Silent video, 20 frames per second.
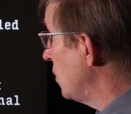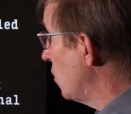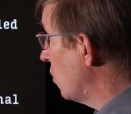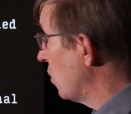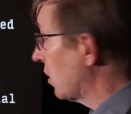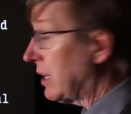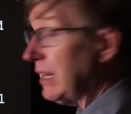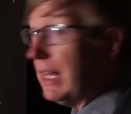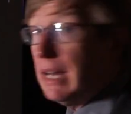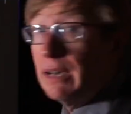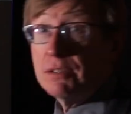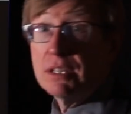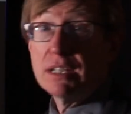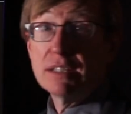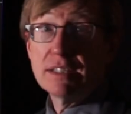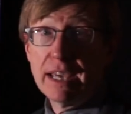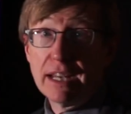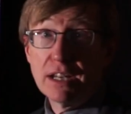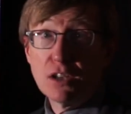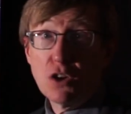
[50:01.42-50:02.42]
the Oort Cloud
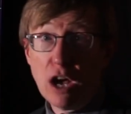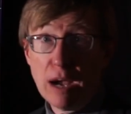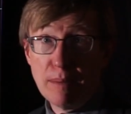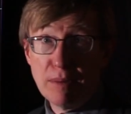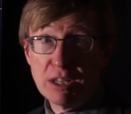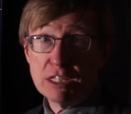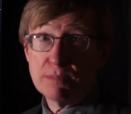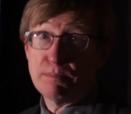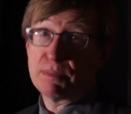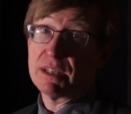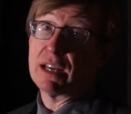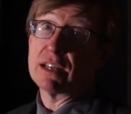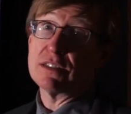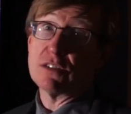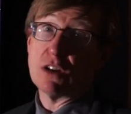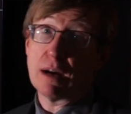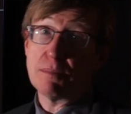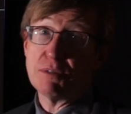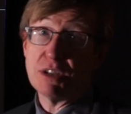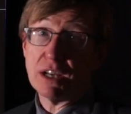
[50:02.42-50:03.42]
contain comets because
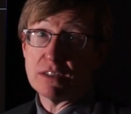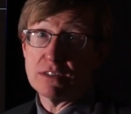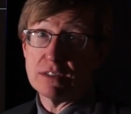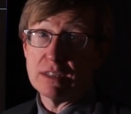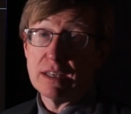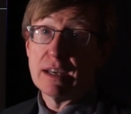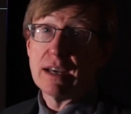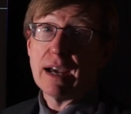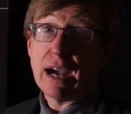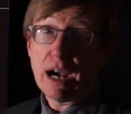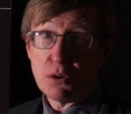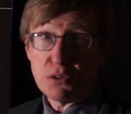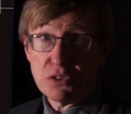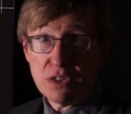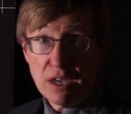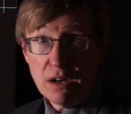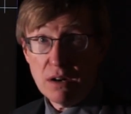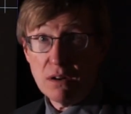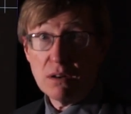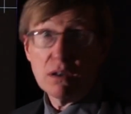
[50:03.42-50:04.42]
objects out
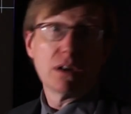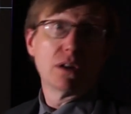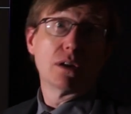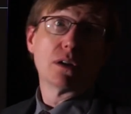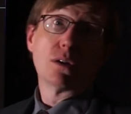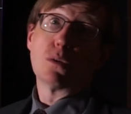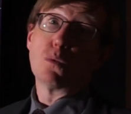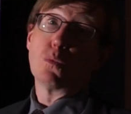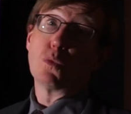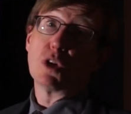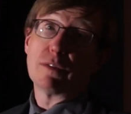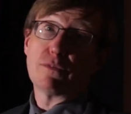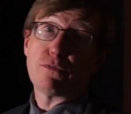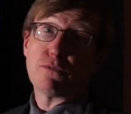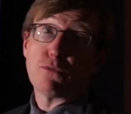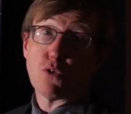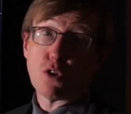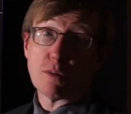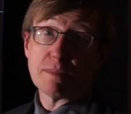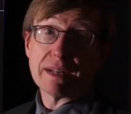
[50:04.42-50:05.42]
there would have
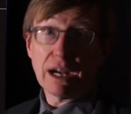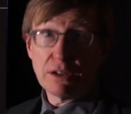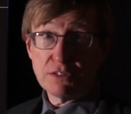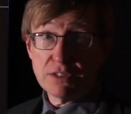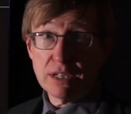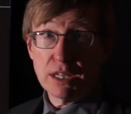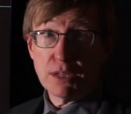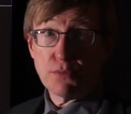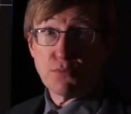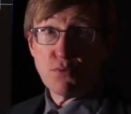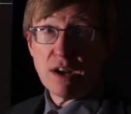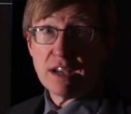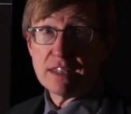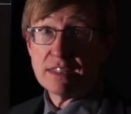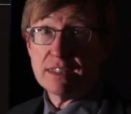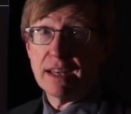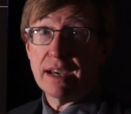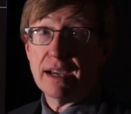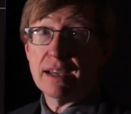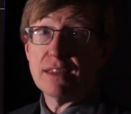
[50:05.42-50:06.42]
formed outside the frost
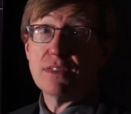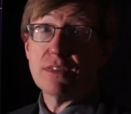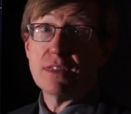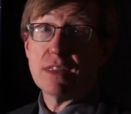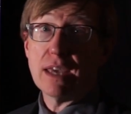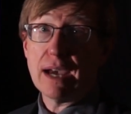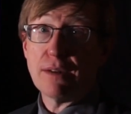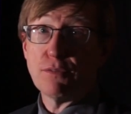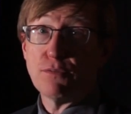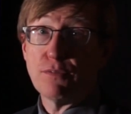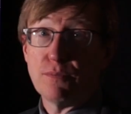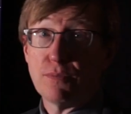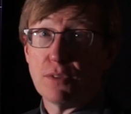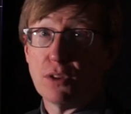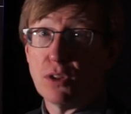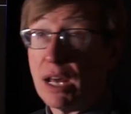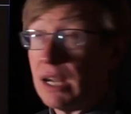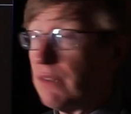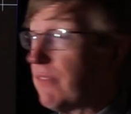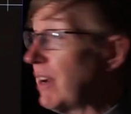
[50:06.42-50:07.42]
line. They have a
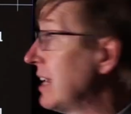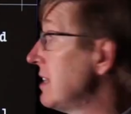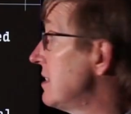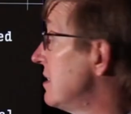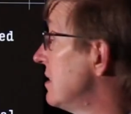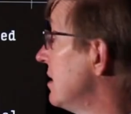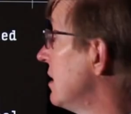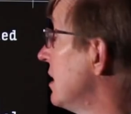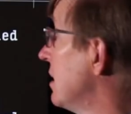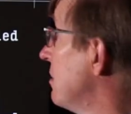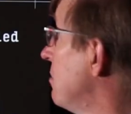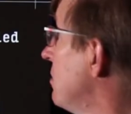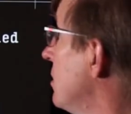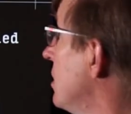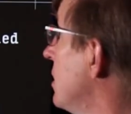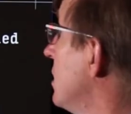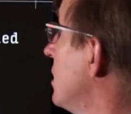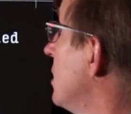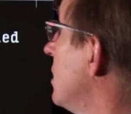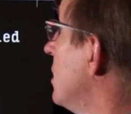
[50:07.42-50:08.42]
lot of ices in them.
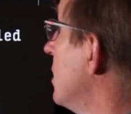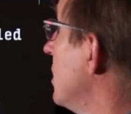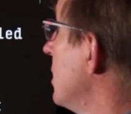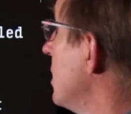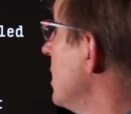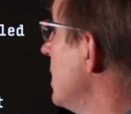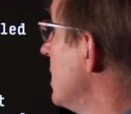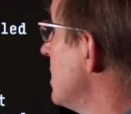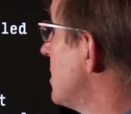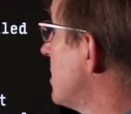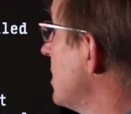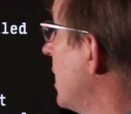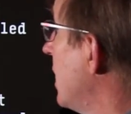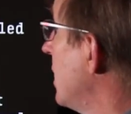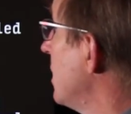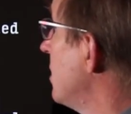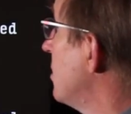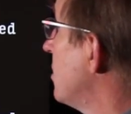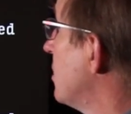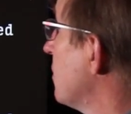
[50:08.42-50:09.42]

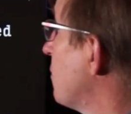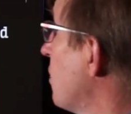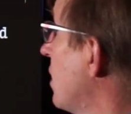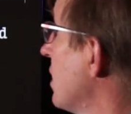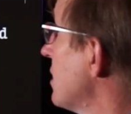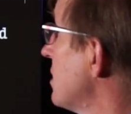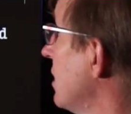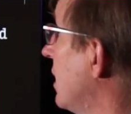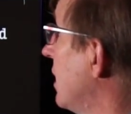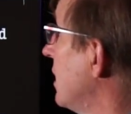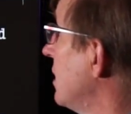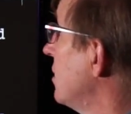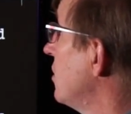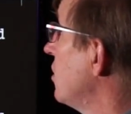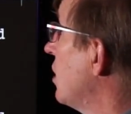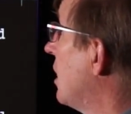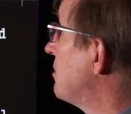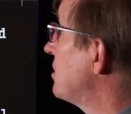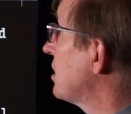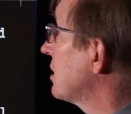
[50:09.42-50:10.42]
Inside the frost line, the
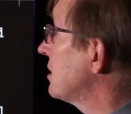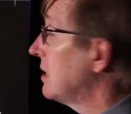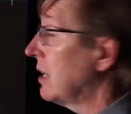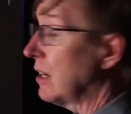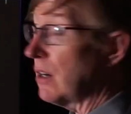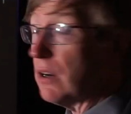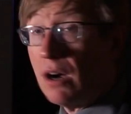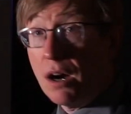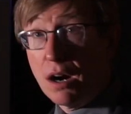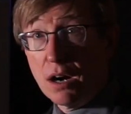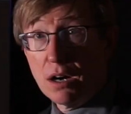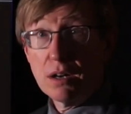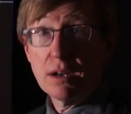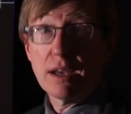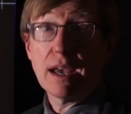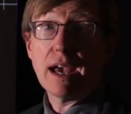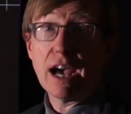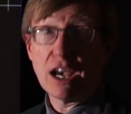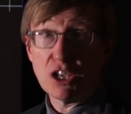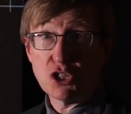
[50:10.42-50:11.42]
objects there are
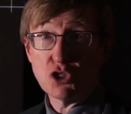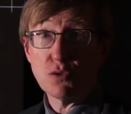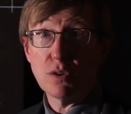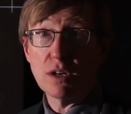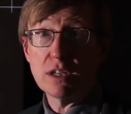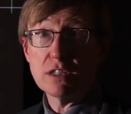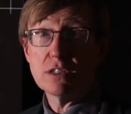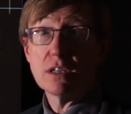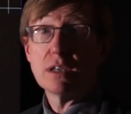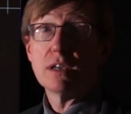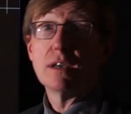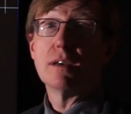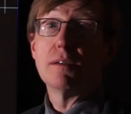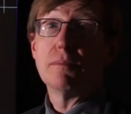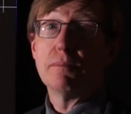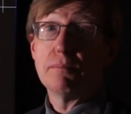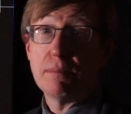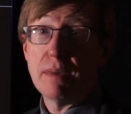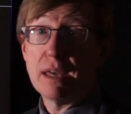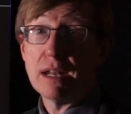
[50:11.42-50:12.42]
asteroids
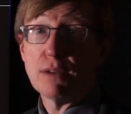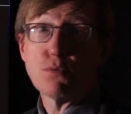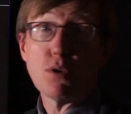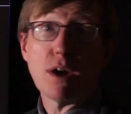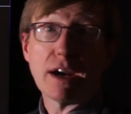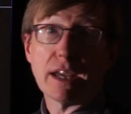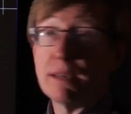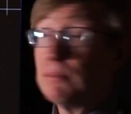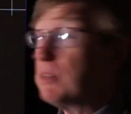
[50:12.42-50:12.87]
made of rocky